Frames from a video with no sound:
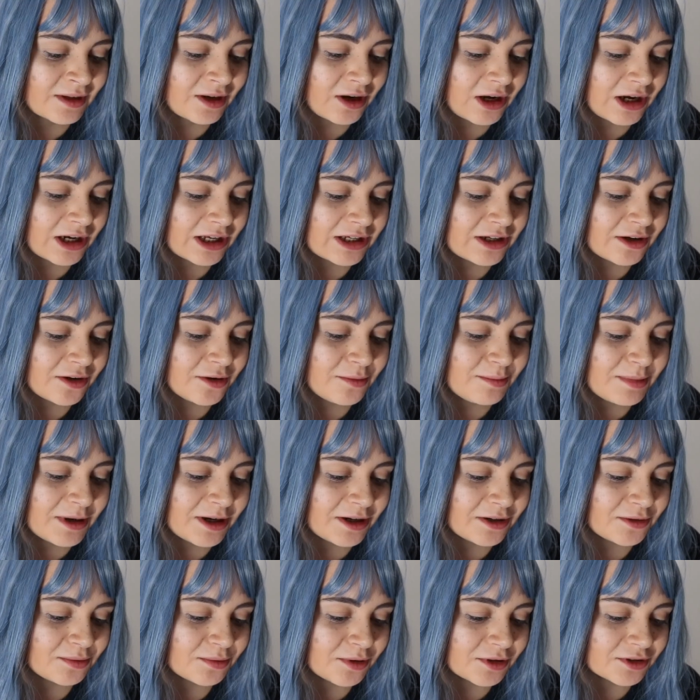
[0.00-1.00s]
I go
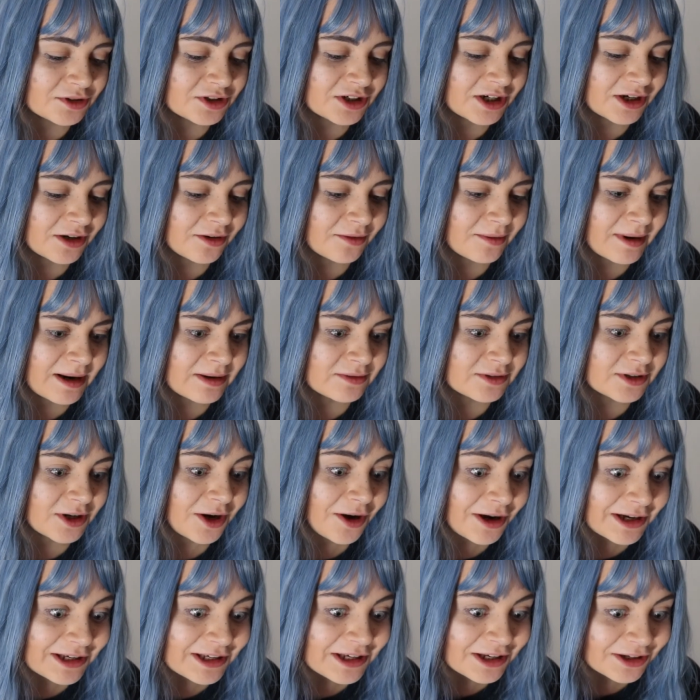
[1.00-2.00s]
bird watching around
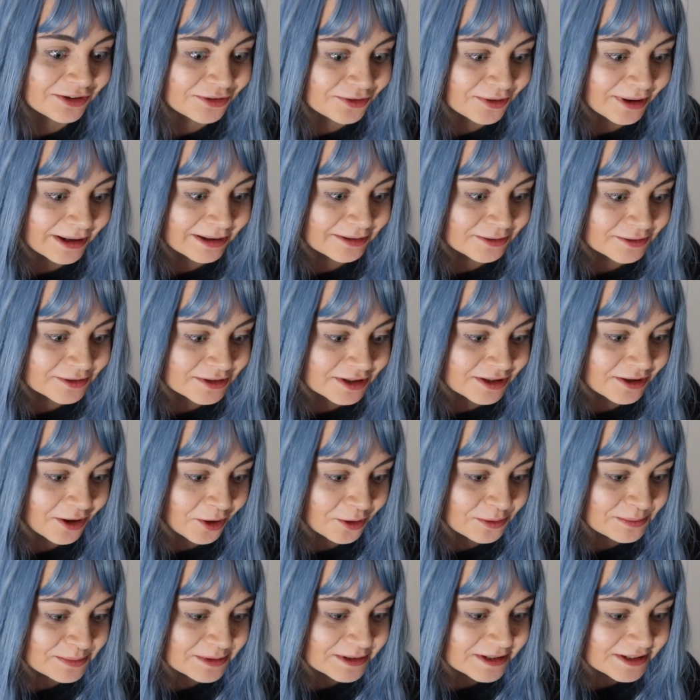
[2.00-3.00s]
hiking trails in
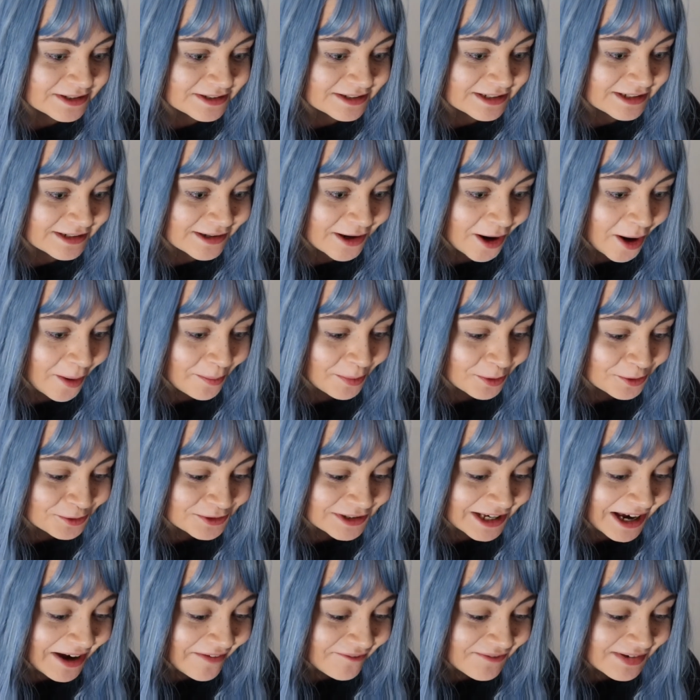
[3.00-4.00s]
hopes to see
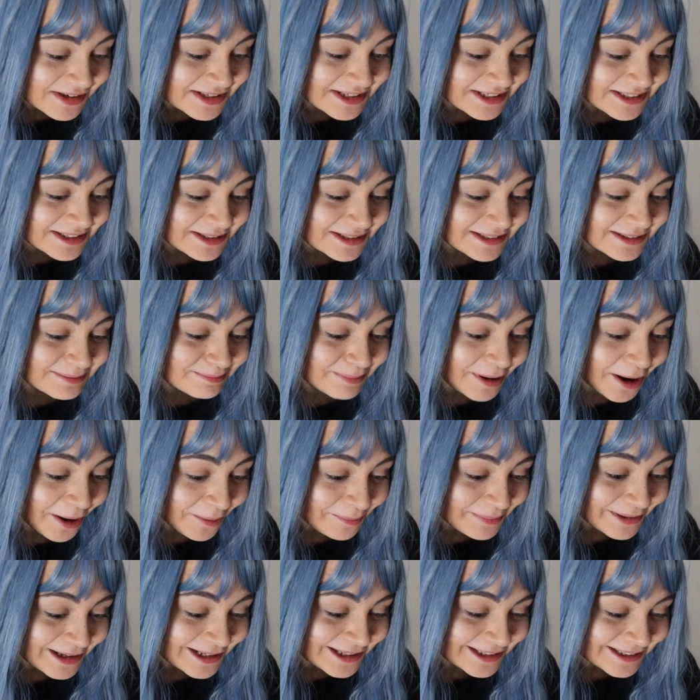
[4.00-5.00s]
couples having
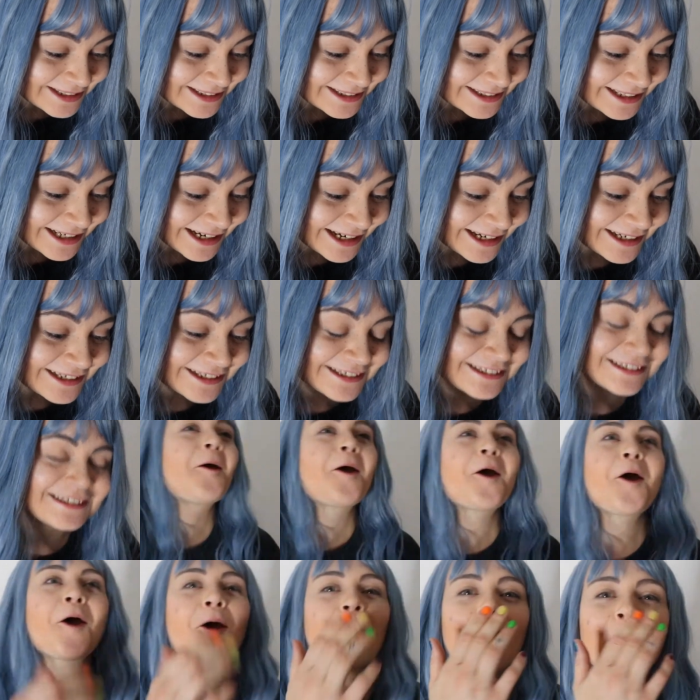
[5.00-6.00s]
public
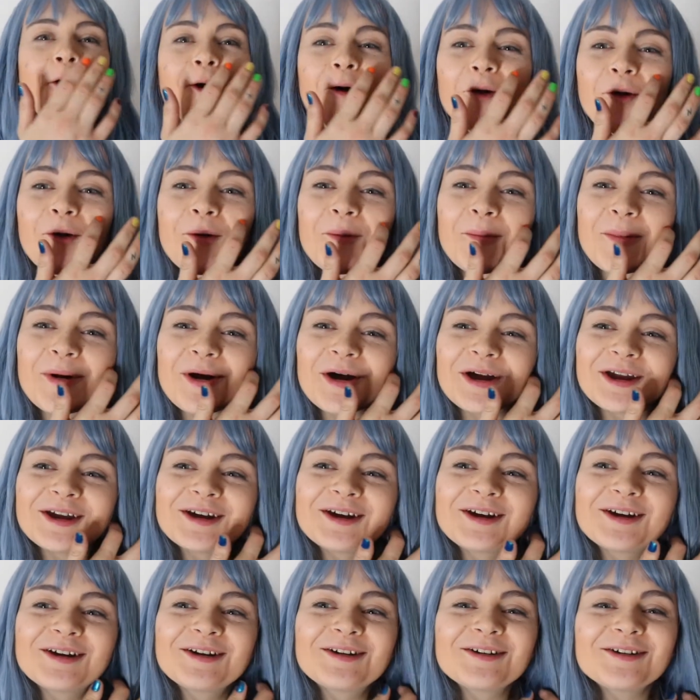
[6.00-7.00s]
sex. Oh my
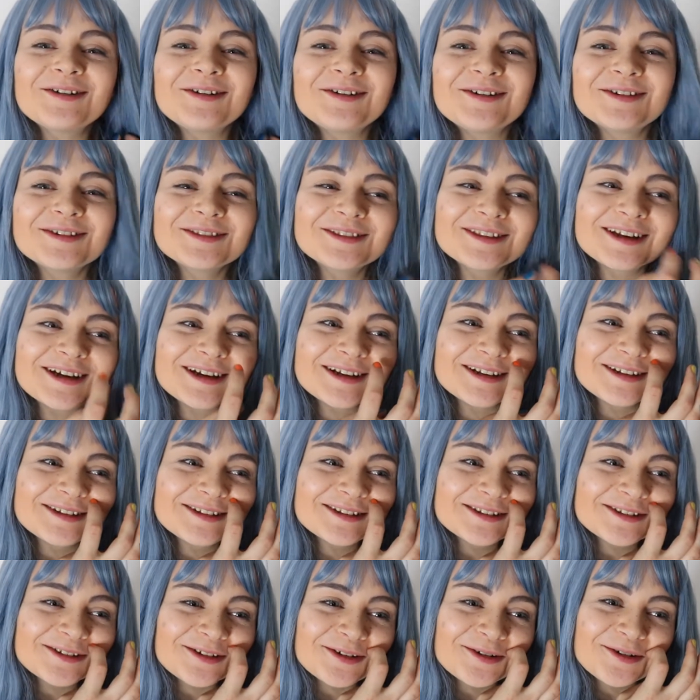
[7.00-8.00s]
god, that is
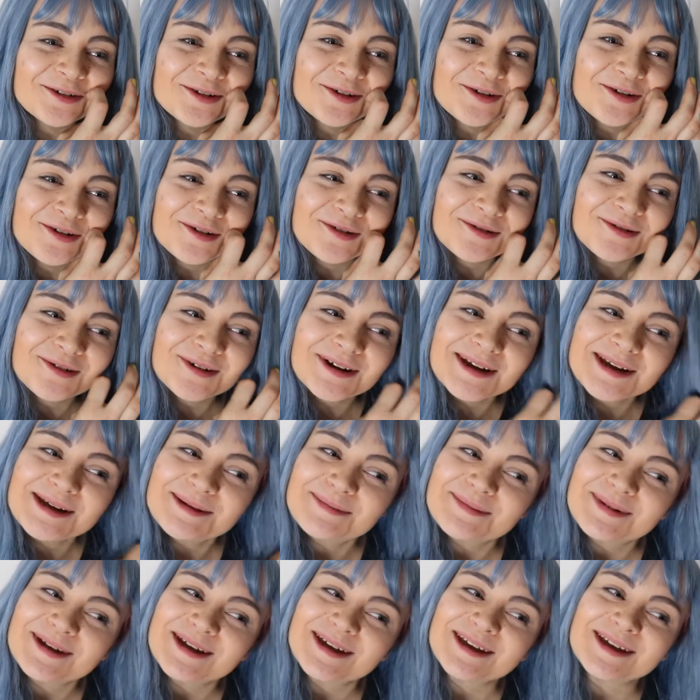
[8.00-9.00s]
so
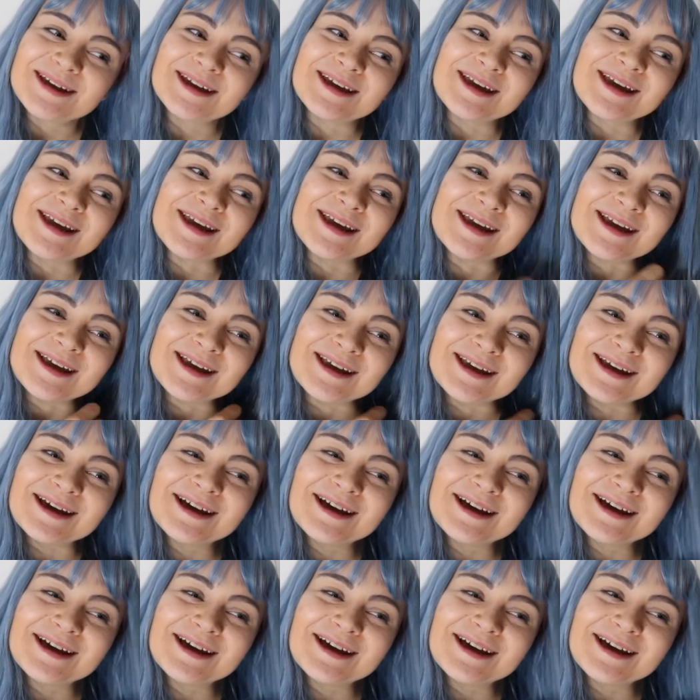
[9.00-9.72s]
creepy.